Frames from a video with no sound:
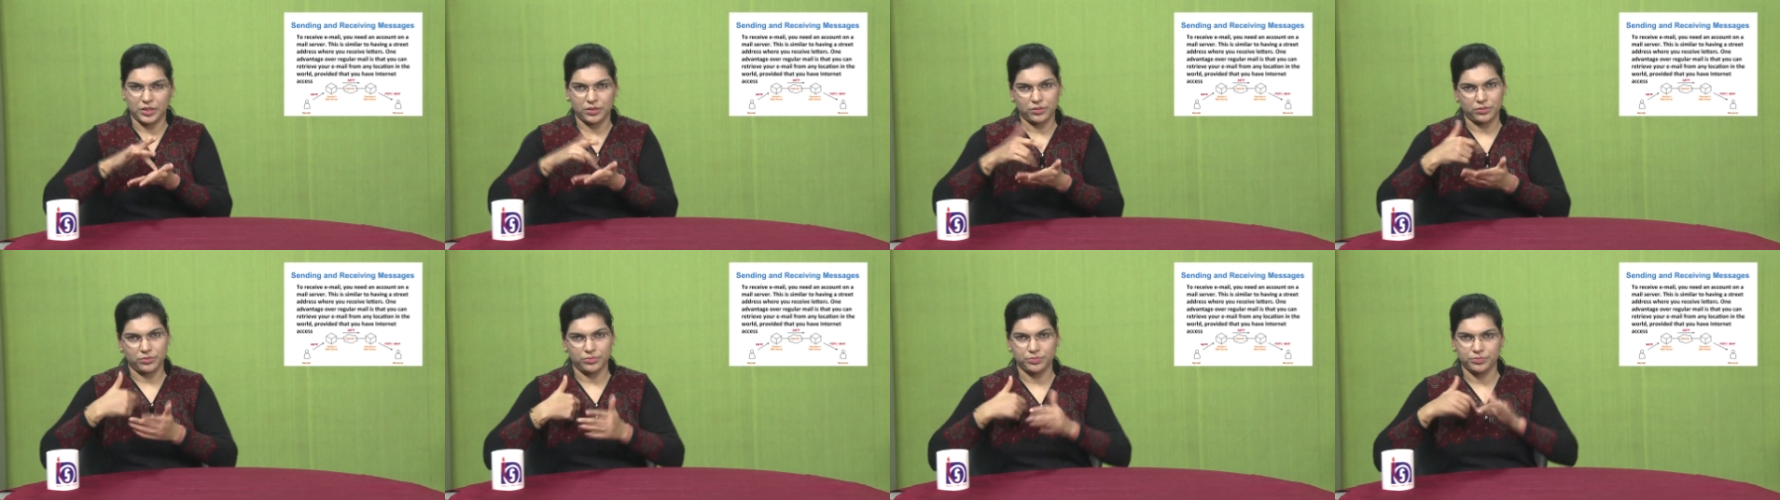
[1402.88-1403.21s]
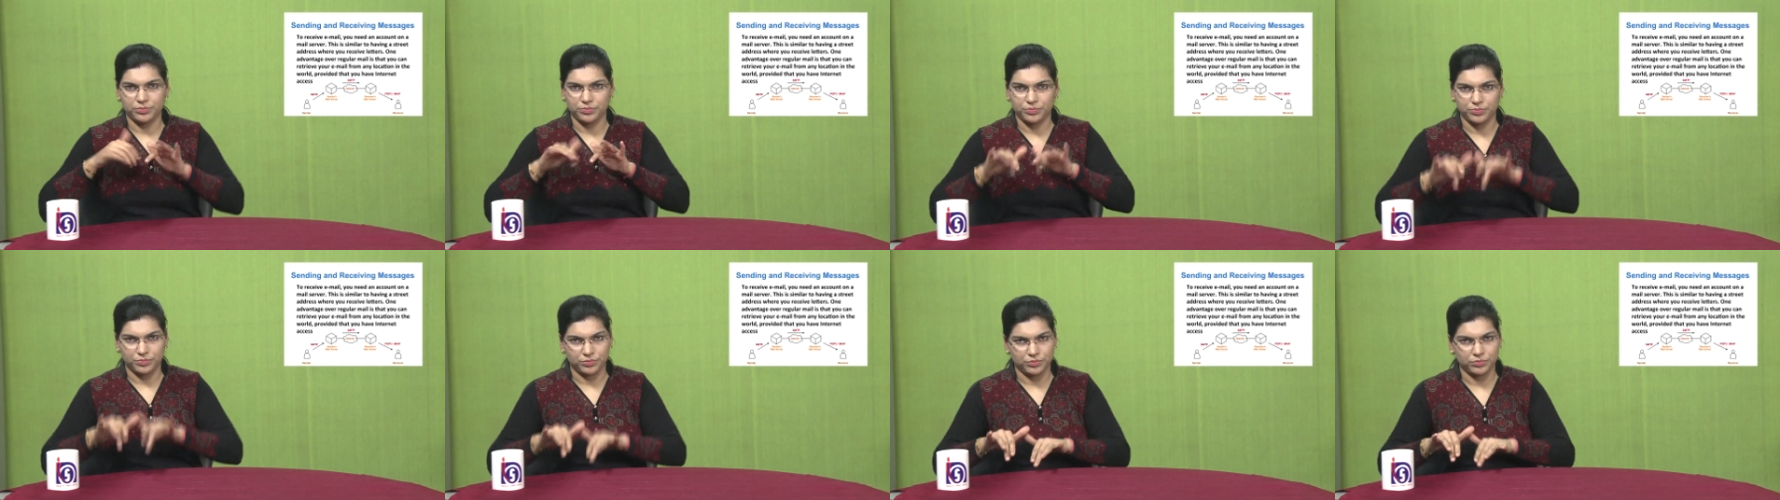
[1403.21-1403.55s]
To
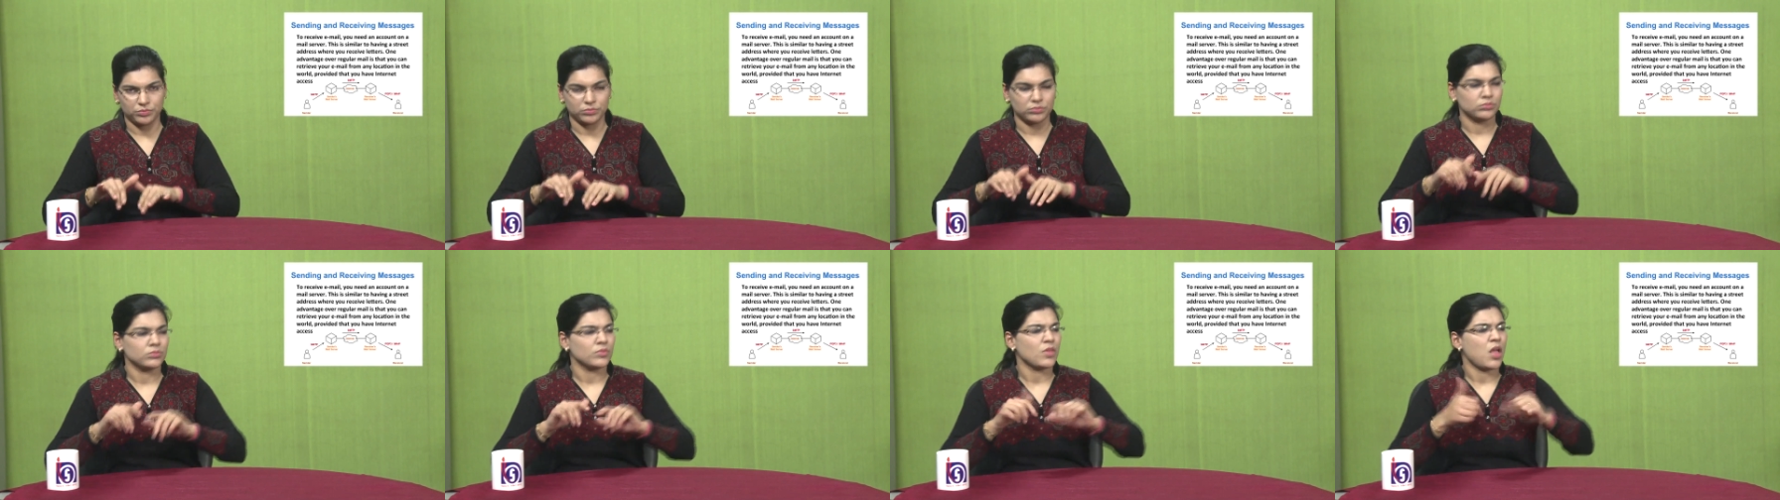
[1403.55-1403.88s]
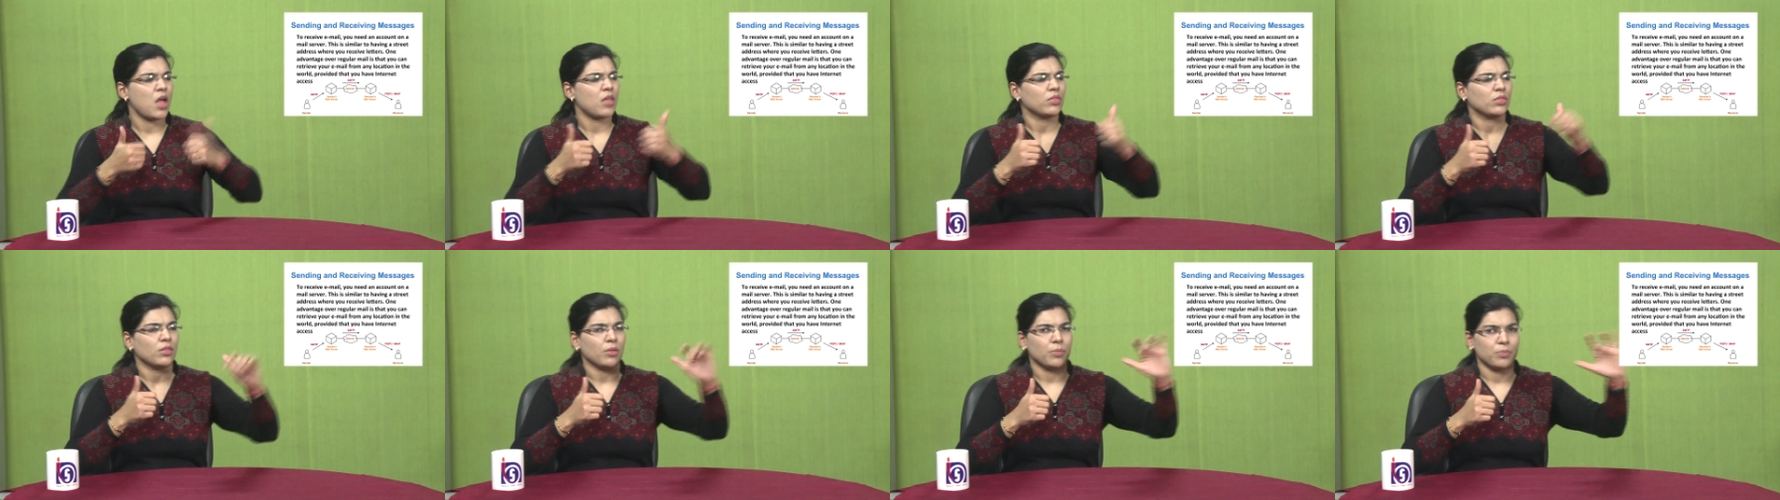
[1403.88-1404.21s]
receive
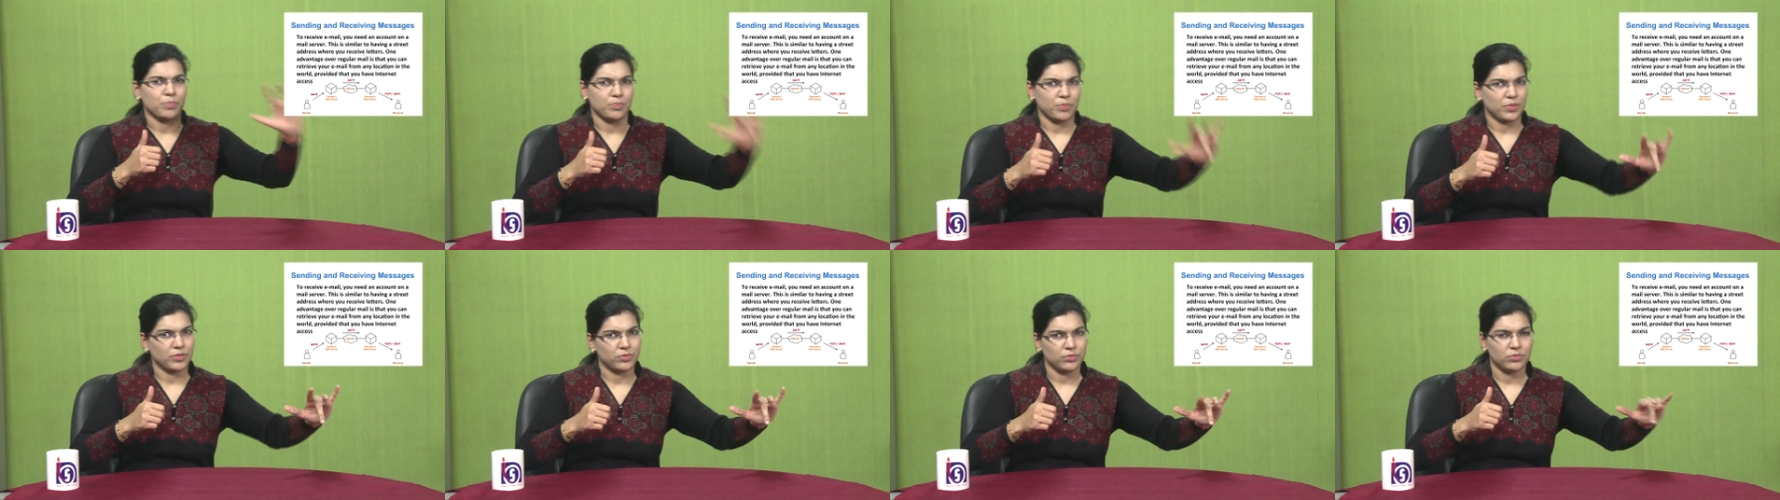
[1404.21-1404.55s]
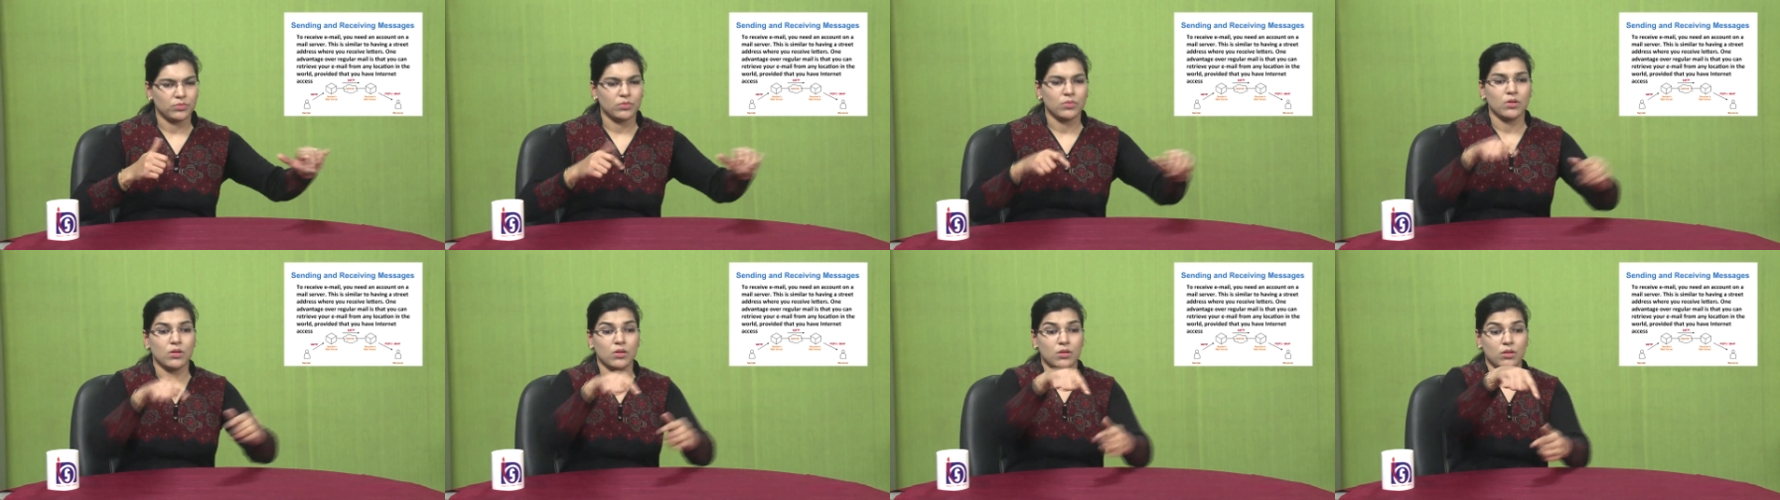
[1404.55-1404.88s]
email, you need
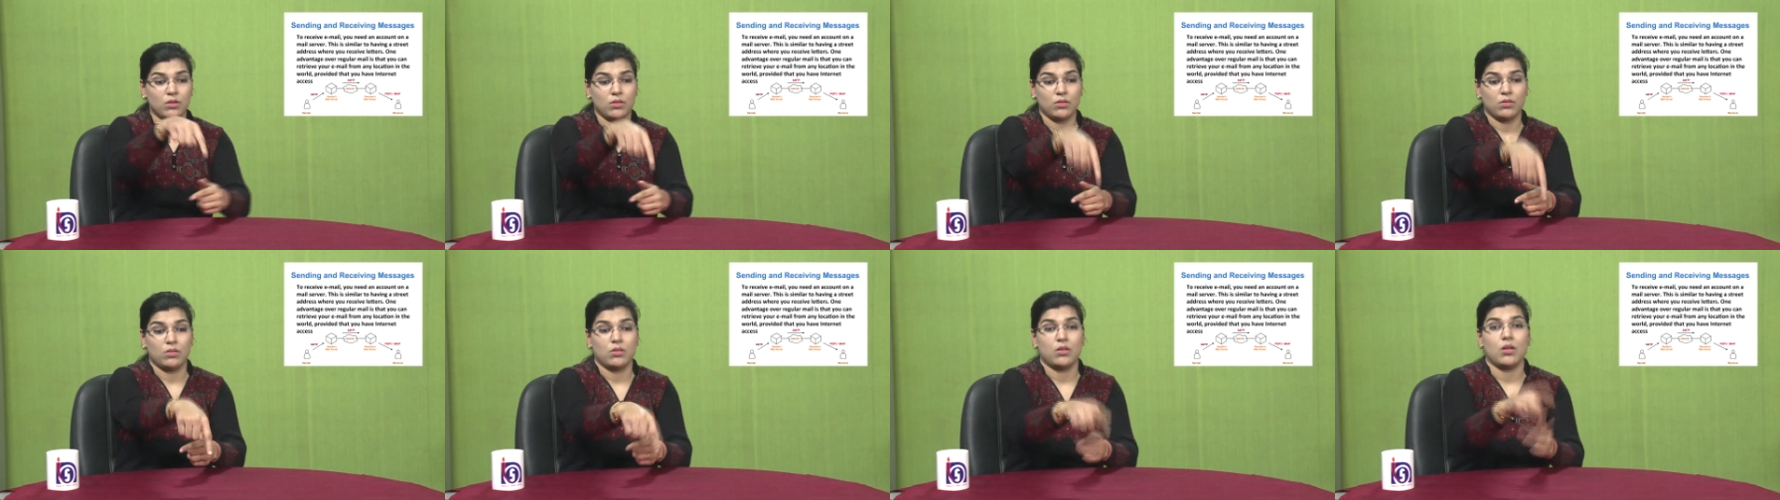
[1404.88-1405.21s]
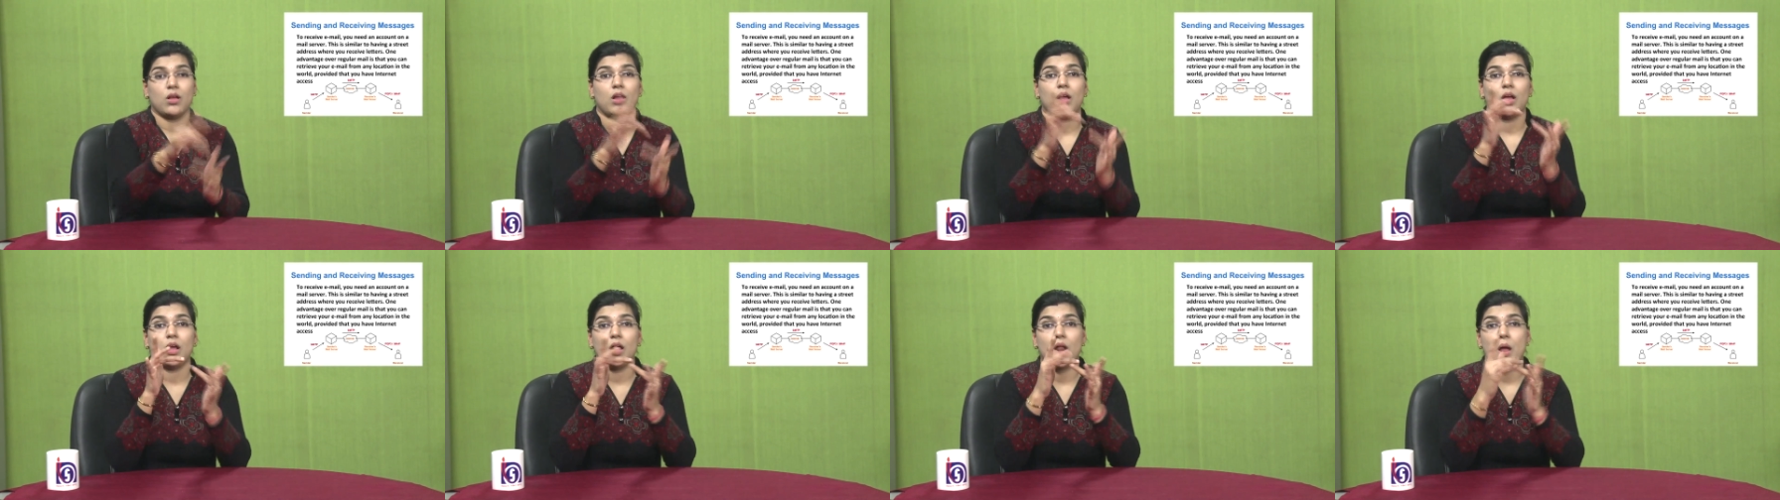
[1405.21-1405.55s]
an account
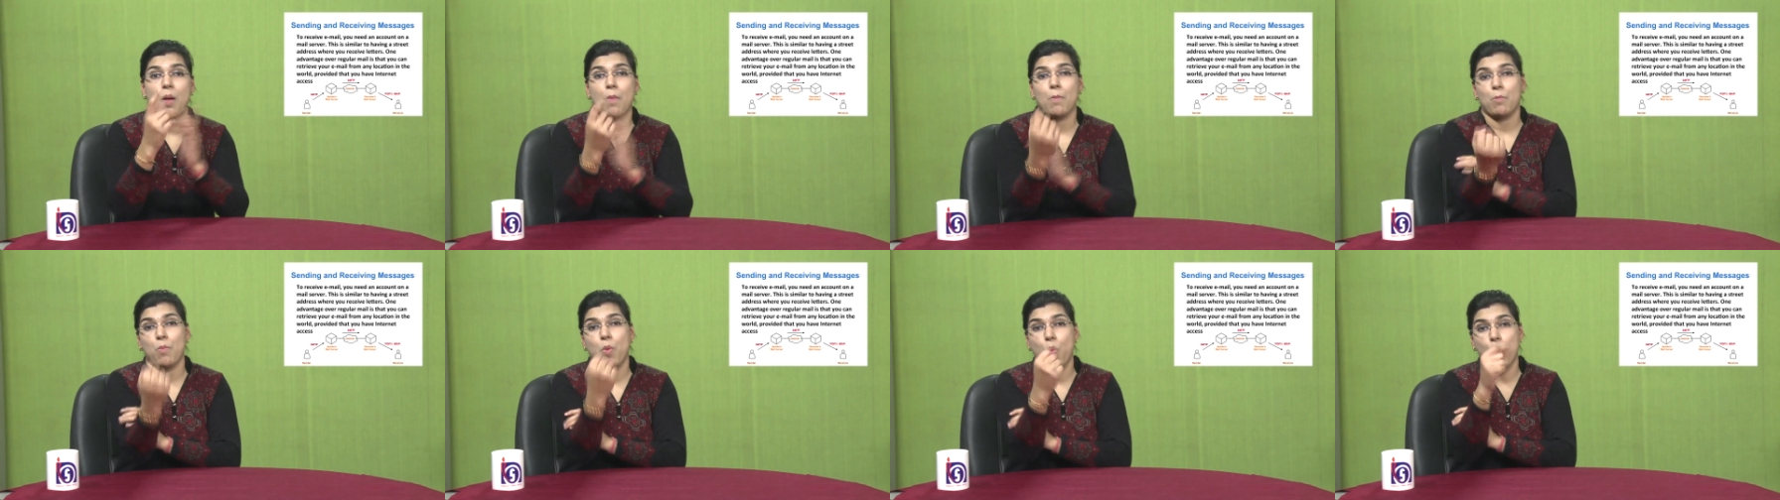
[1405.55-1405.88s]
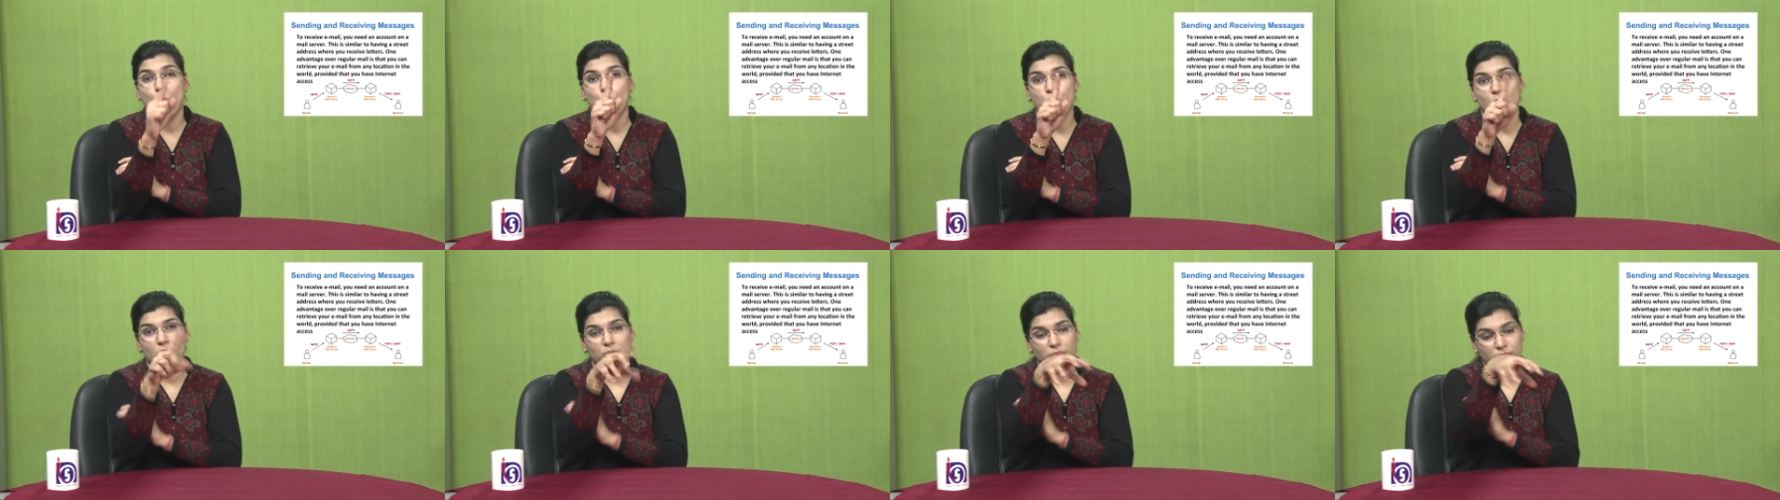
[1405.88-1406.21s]
on mail
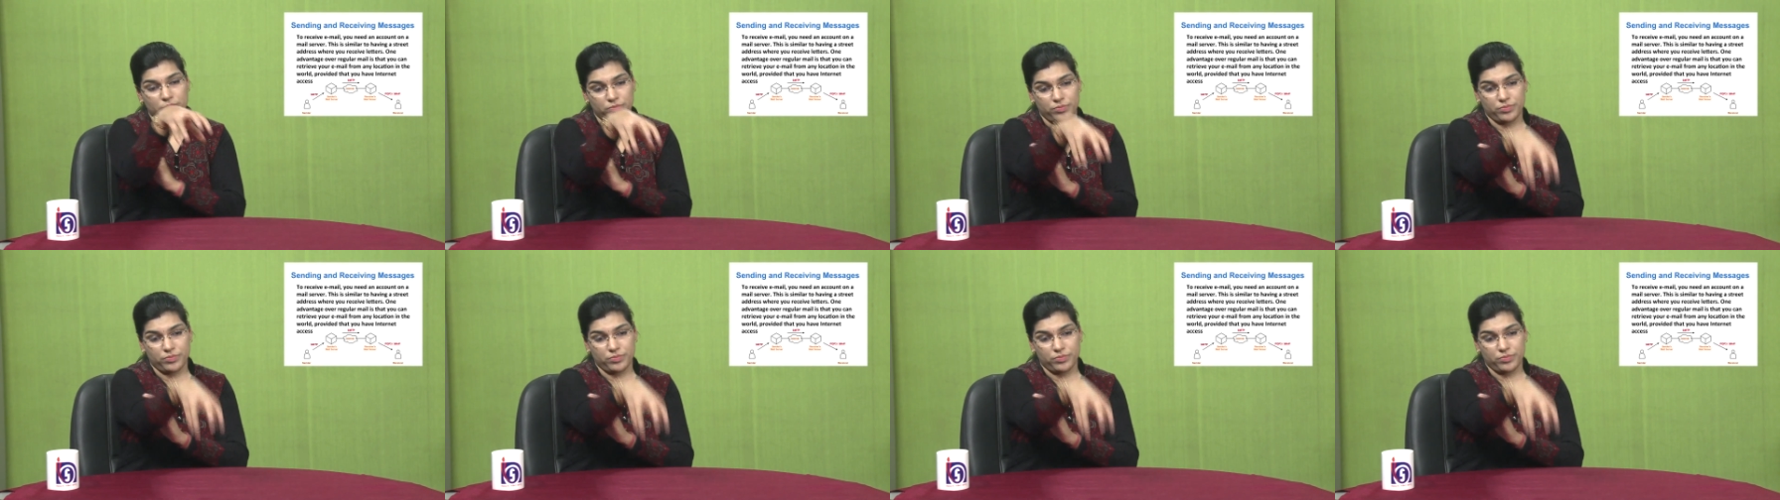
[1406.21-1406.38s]
server.